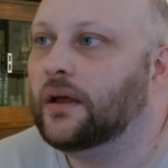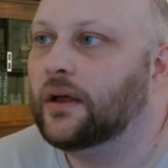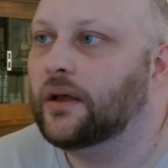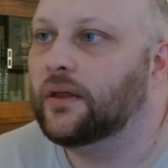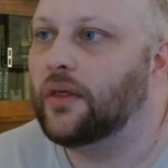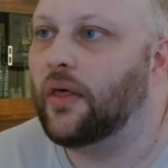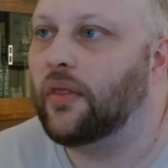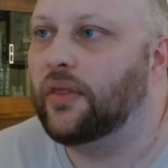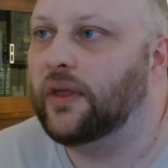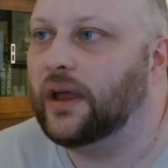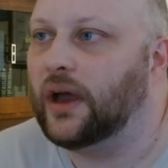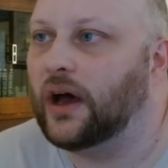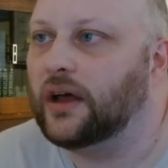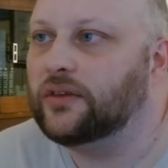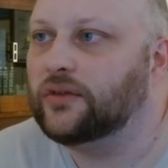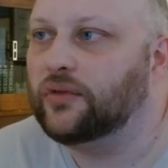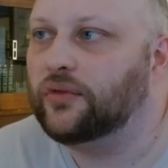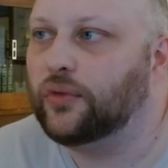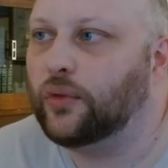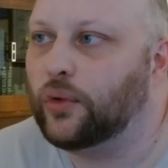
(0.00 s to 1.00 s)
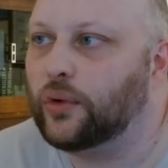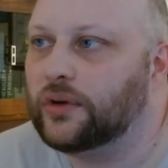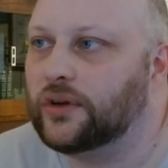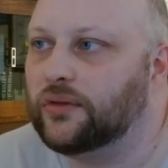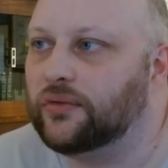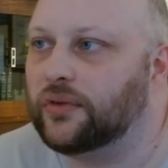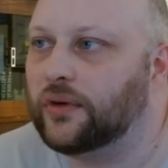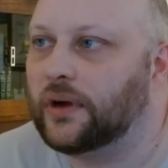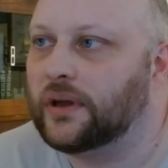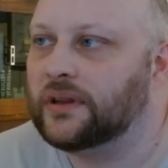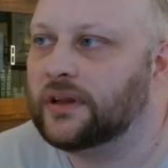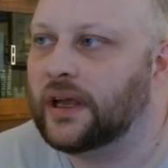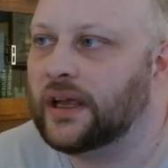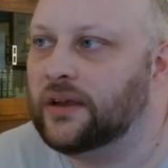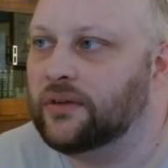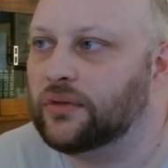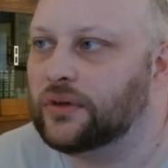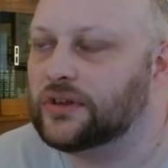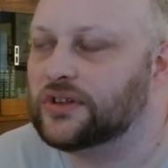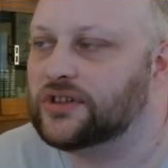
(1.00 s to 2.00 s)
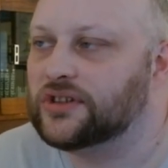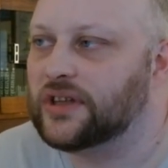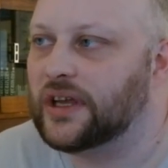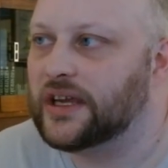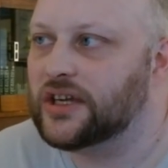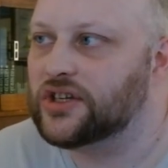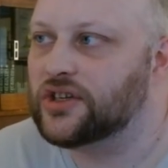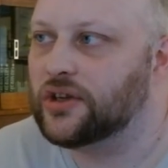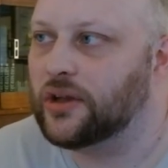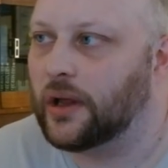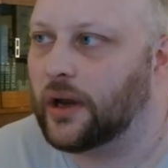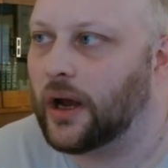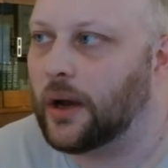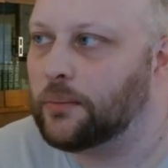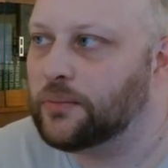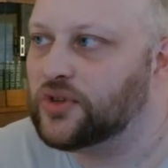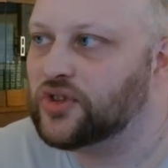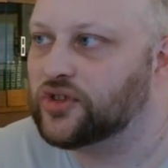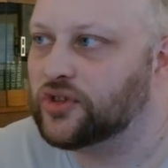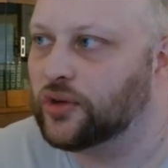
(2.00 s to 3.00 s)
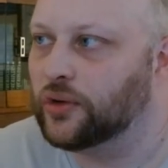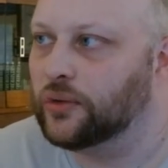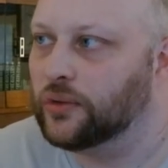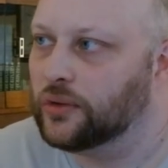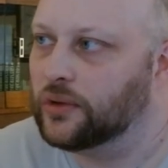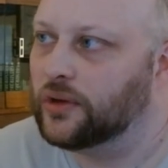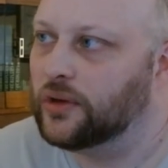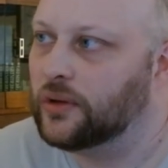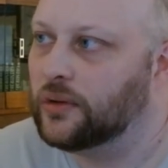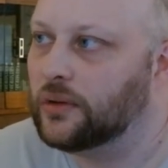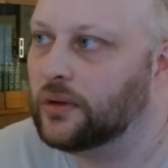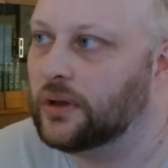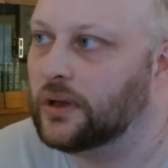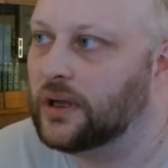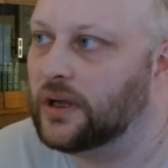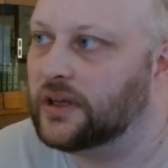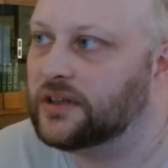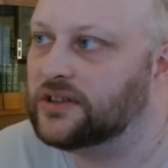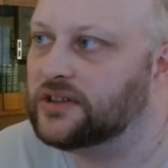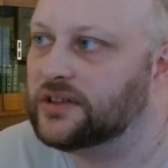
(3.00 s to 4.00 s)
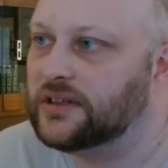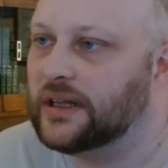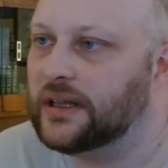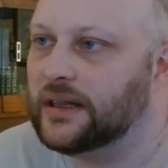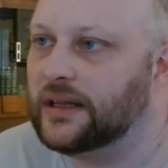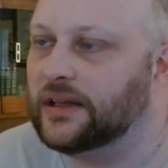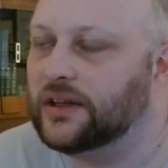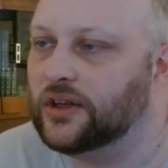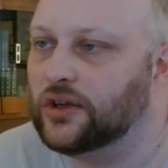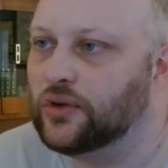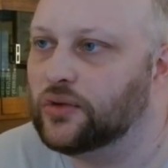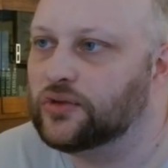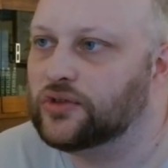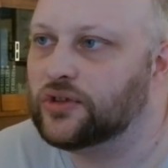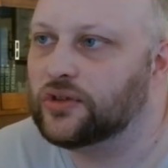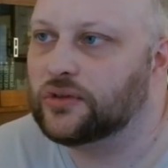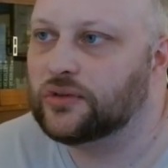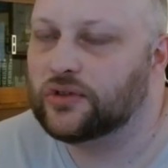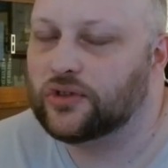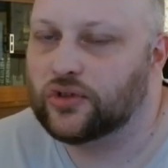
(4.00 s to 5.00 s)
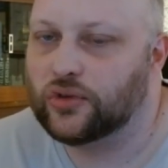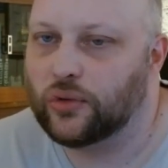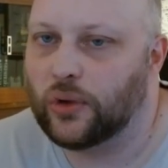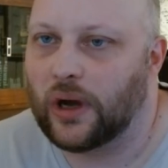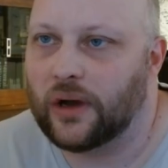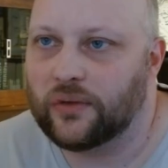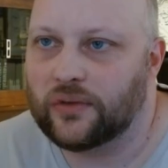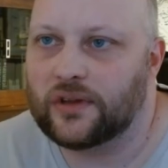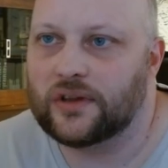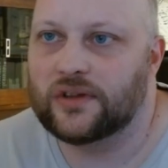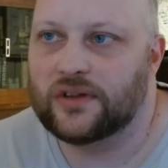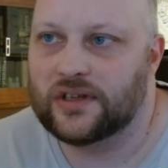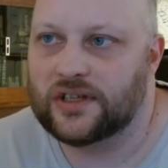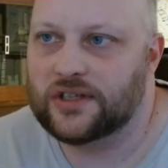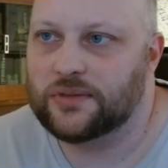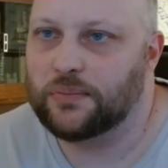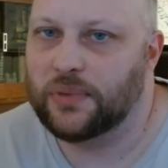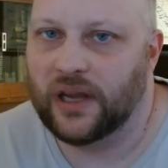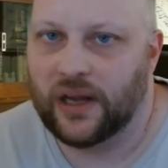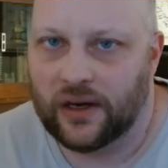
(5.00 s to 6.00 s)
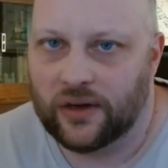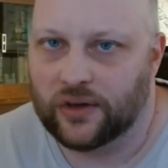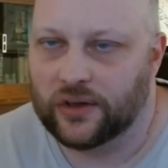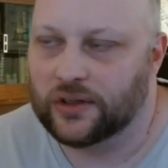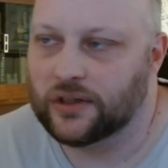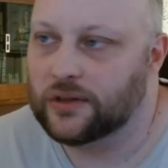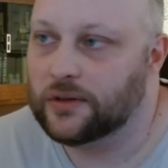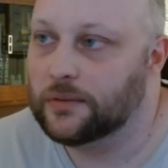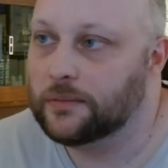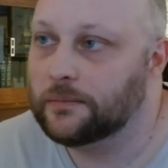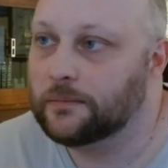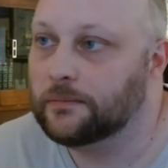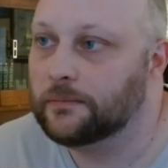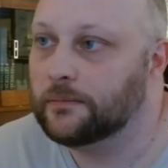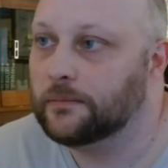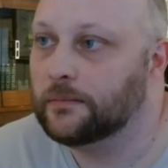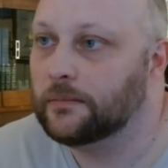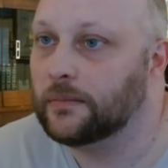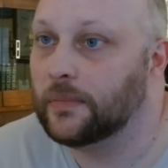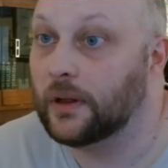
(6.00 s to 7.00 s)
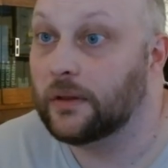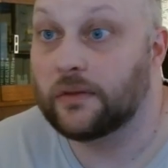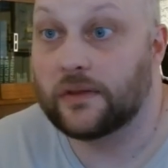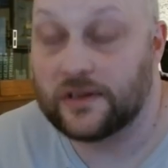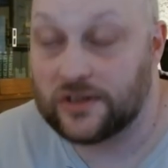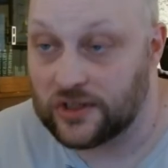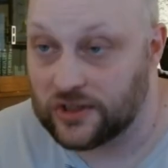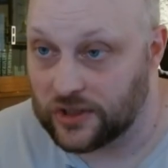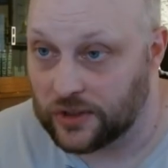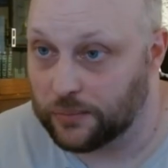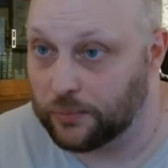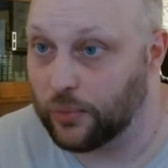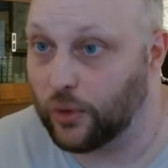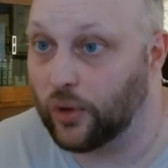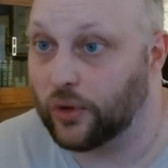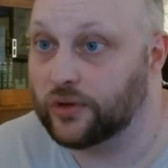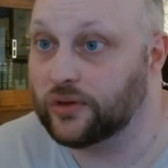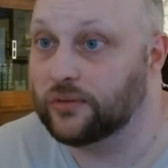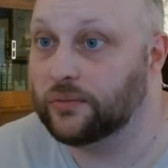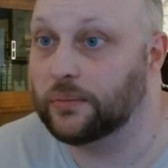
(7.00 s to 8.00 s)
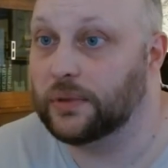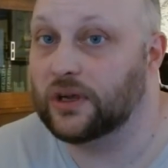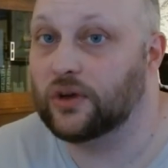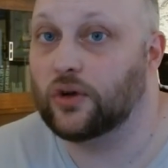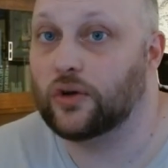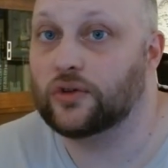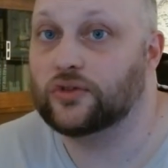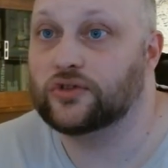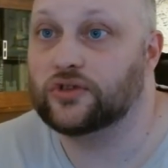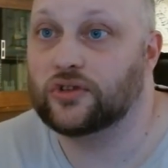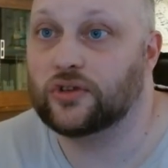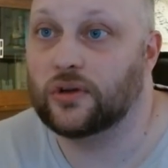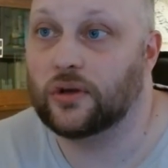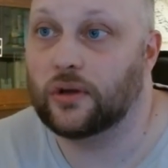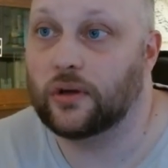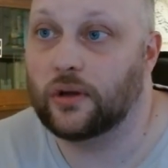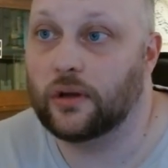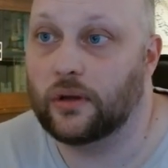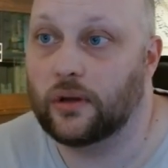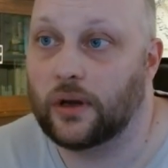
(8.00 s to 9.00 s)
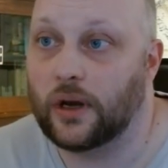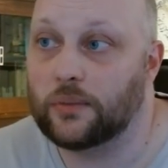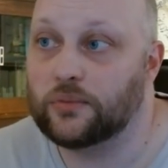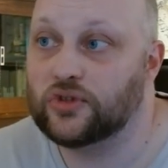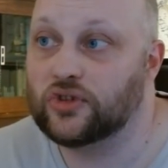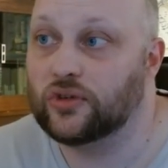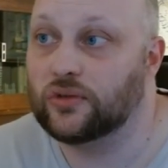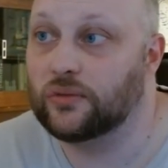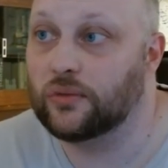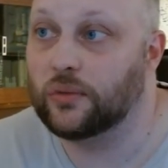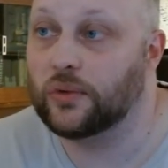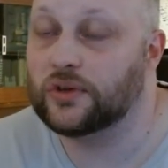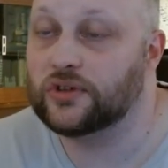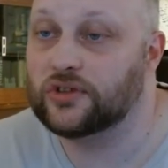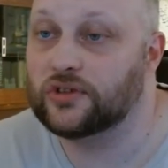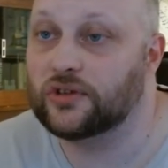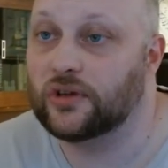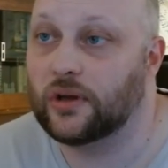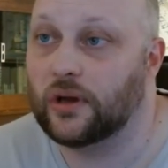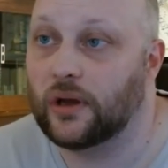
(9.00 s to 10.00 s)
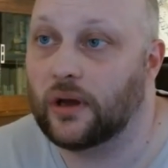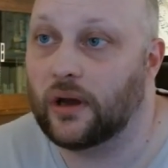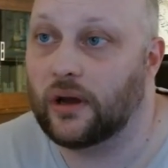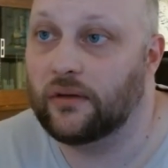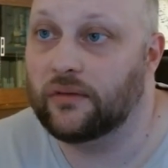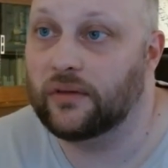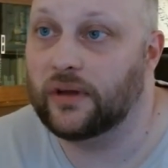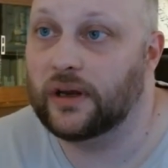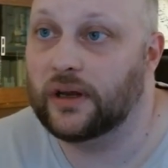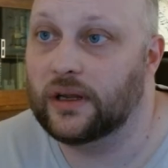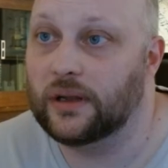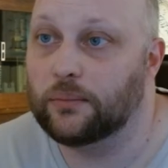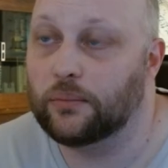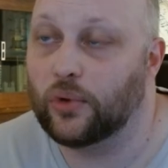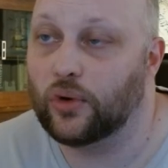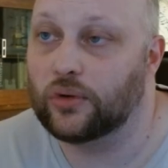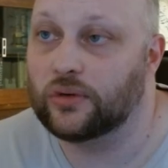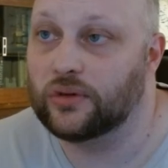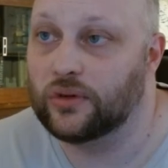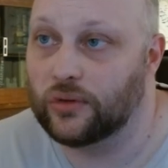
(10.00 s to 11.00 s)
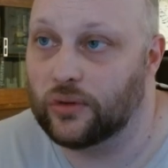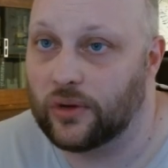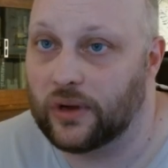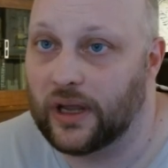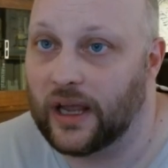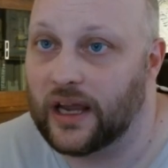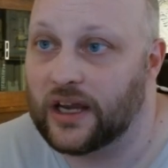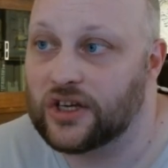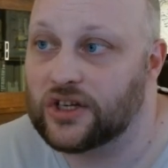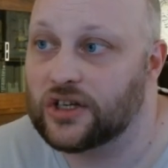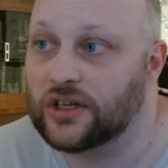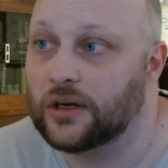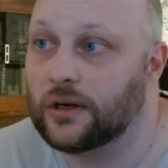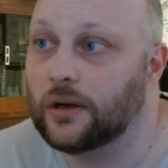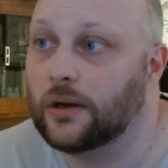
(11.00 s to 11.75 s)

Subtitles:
The unfortified naval station Ramsund is still in use throughout this period. This is important because Ramsund was a very important location,